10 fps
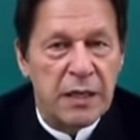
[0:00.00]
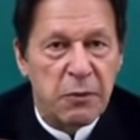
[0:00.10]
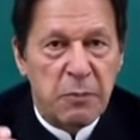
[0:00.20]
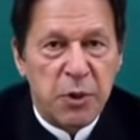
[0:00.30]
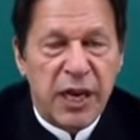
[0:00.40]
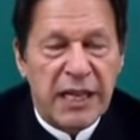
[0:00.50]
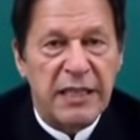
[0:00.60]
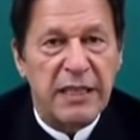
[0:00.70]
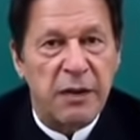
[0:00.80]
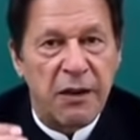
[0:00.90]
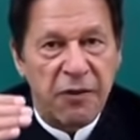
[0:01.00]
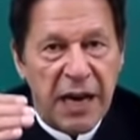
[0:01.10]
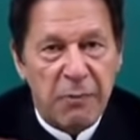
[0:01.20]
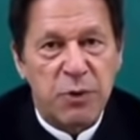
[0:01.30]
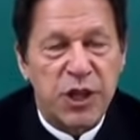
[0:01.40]
There were mujahideen,
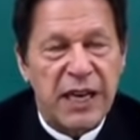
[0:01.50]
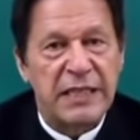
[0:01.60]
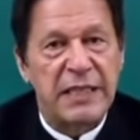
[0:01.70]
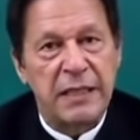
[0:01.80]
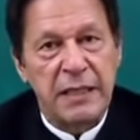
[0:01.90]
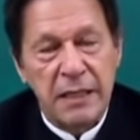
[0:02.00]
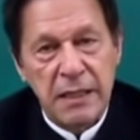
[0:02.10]
Afghan mujahideen.